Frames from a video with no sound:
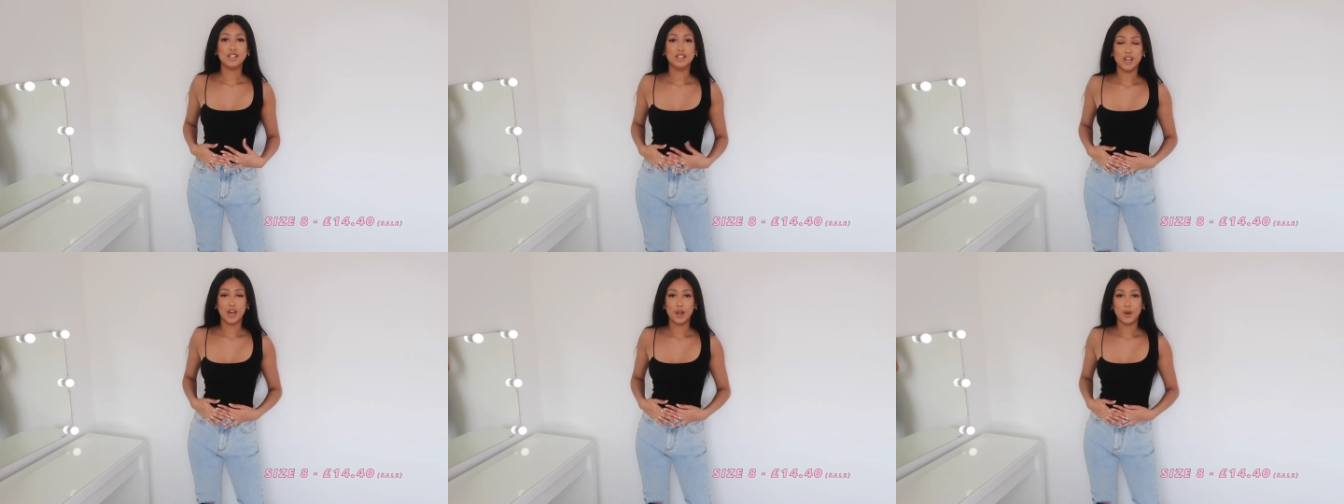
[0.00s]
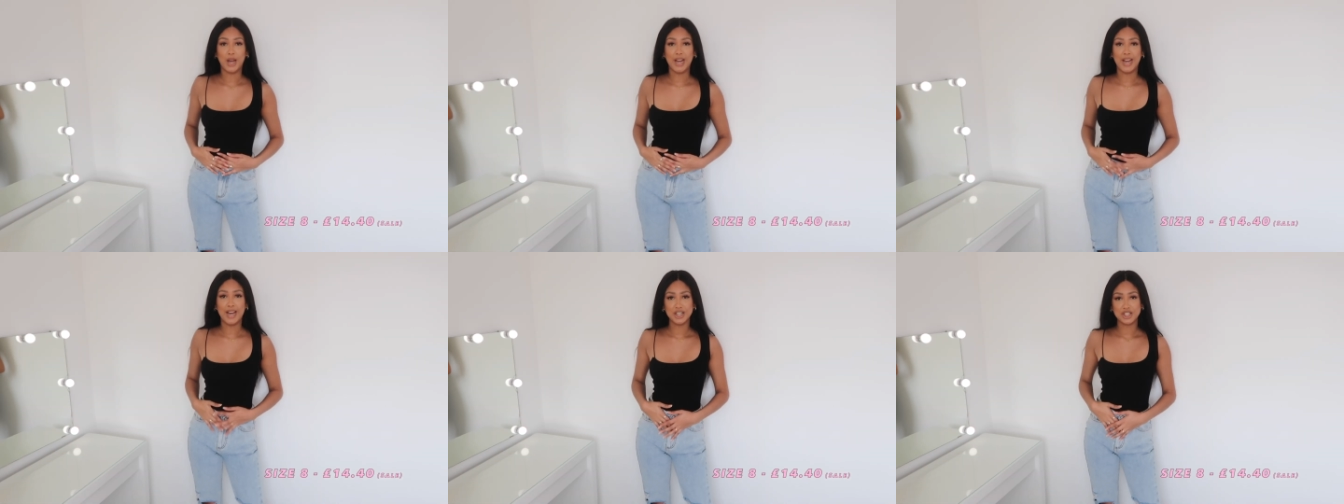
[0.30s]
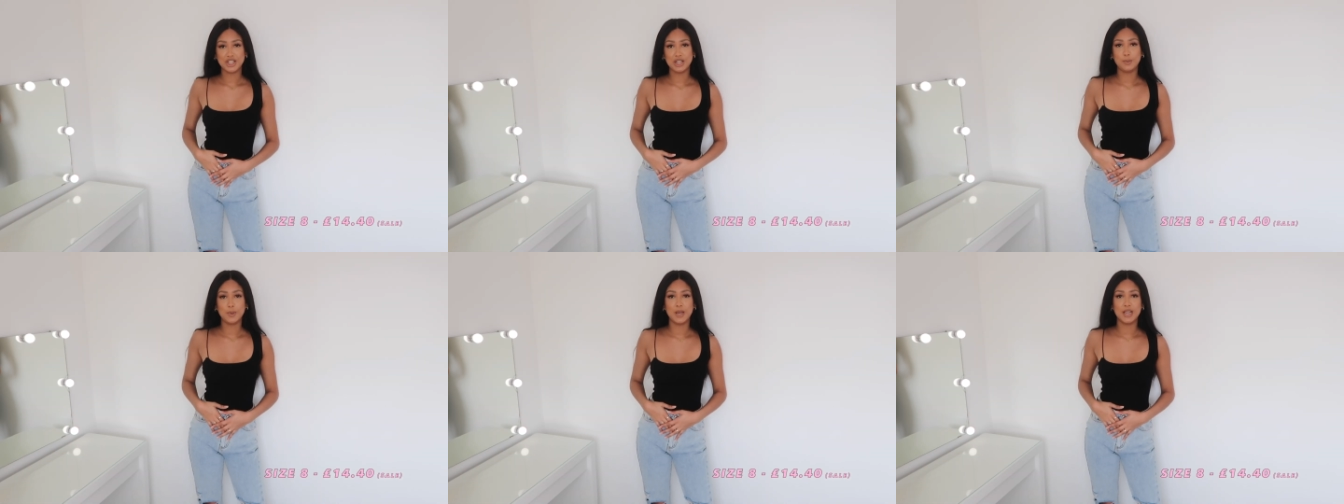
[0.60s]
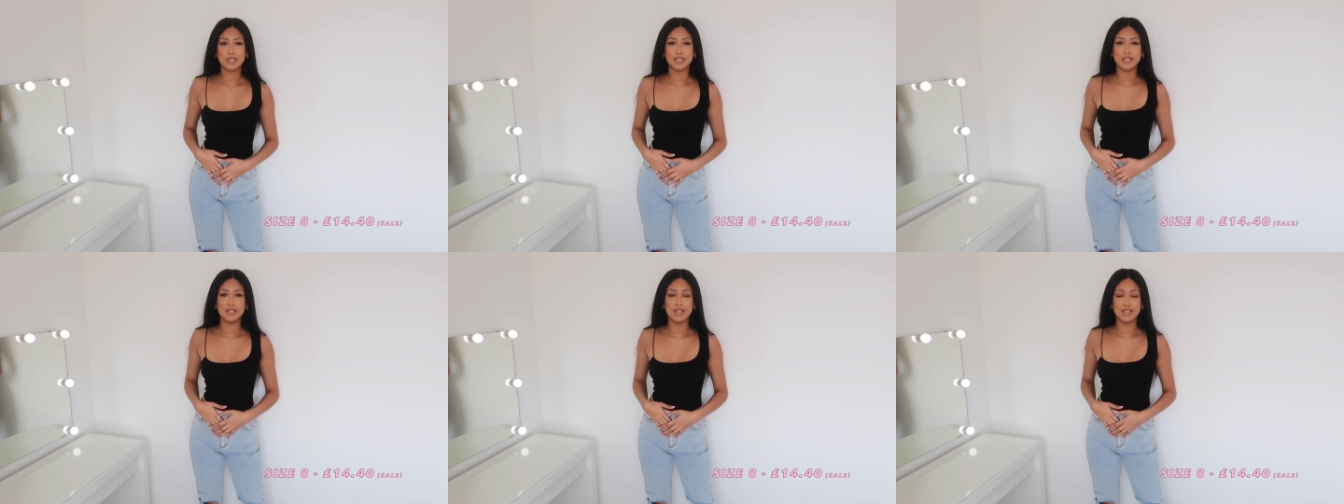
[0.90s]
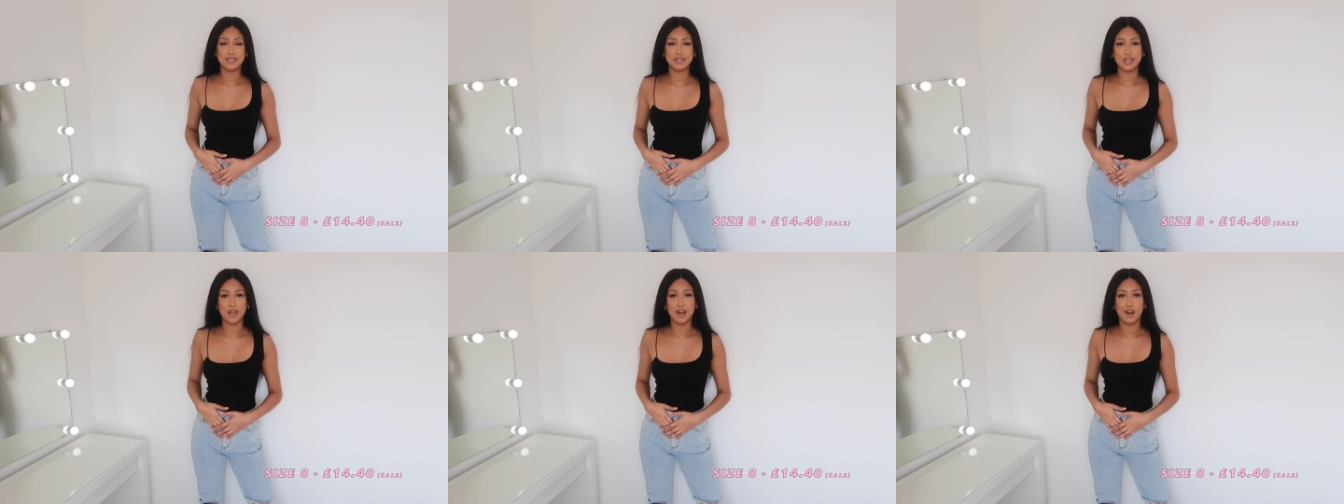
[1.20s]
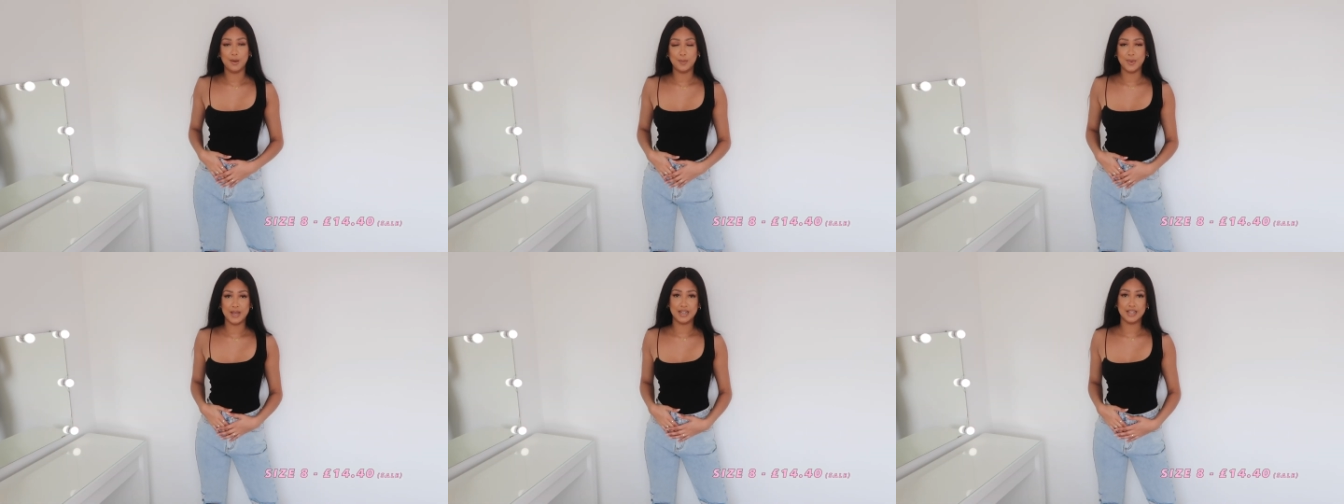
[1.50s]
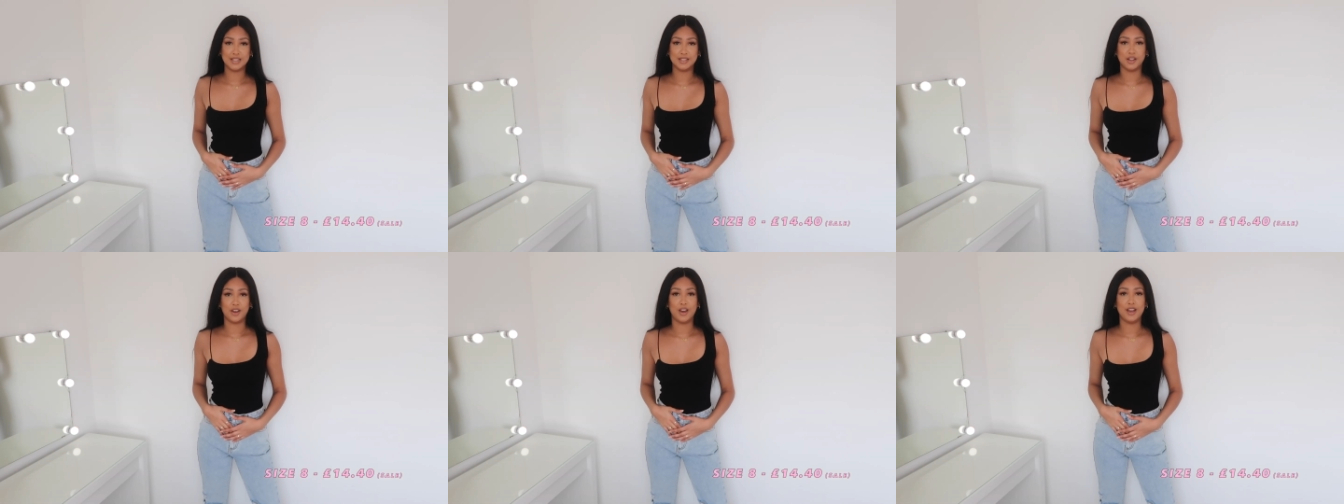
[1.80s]
So I actually picked this up in
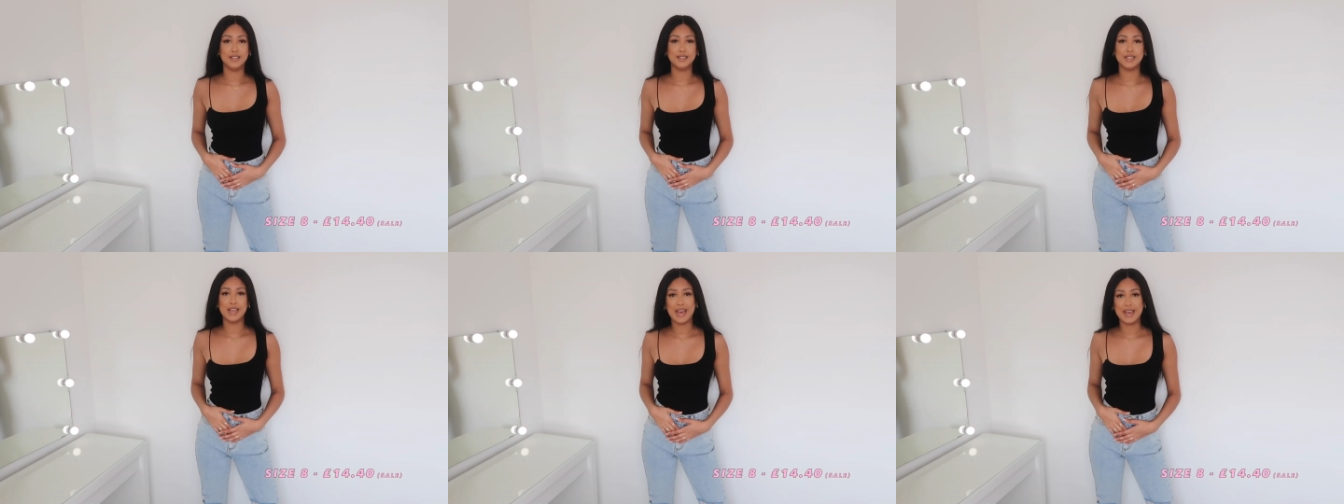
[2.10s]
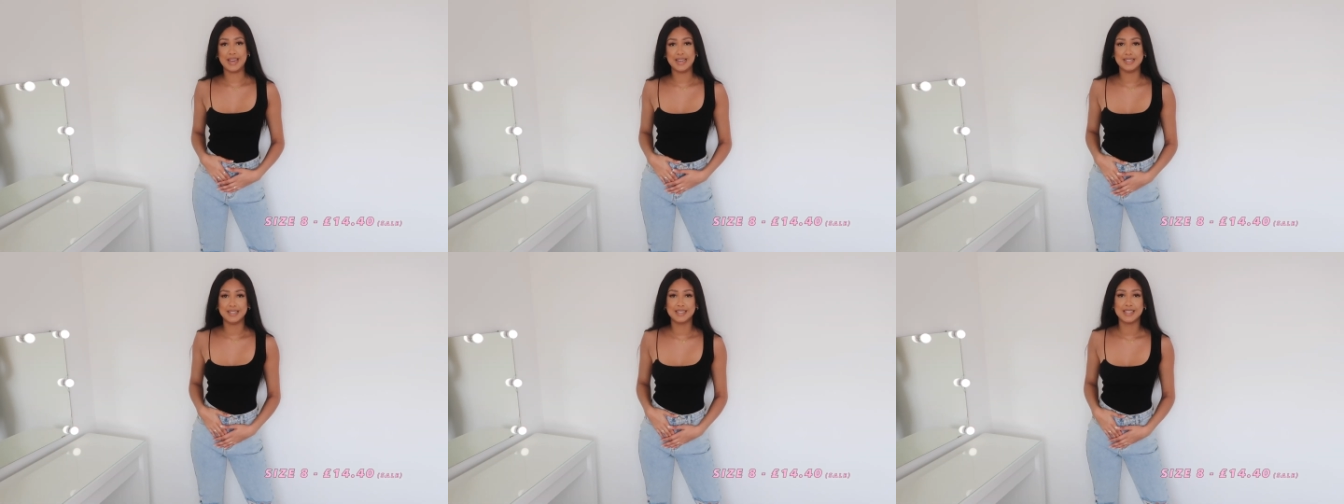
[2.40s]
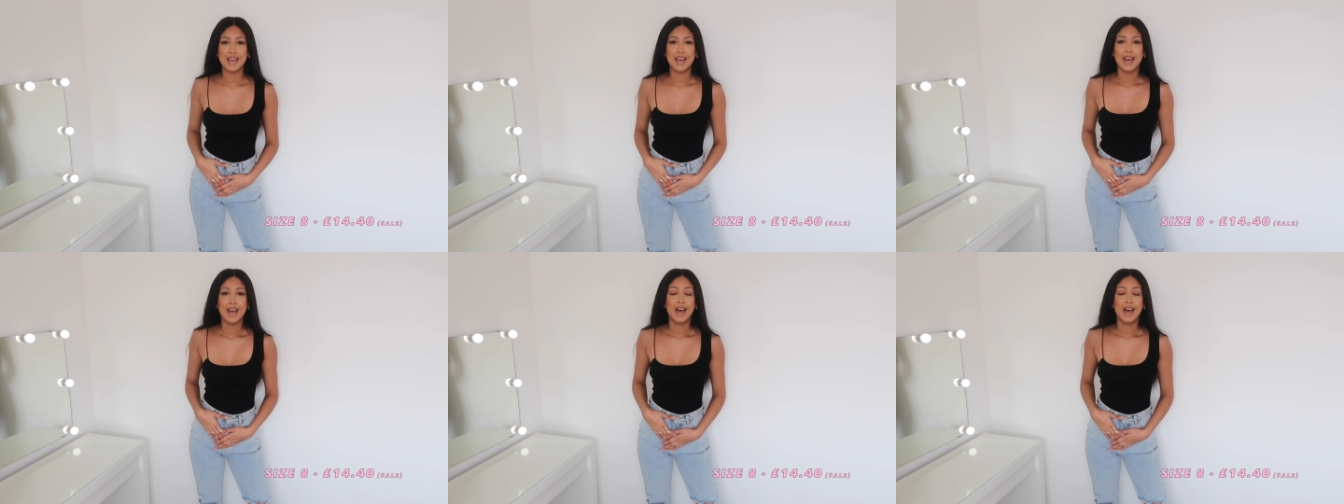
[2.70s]
a size 8